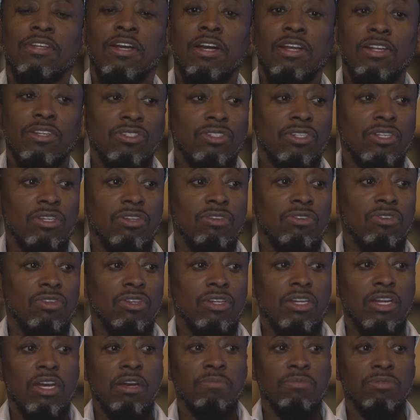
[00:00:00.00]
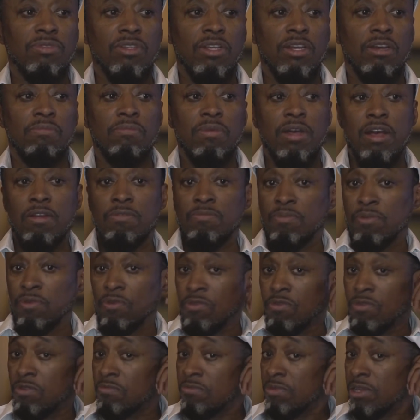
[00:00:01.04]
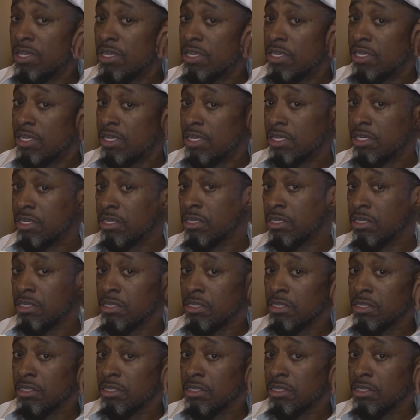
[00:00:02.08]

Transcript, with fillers: Until the numbers come out, and prove to me that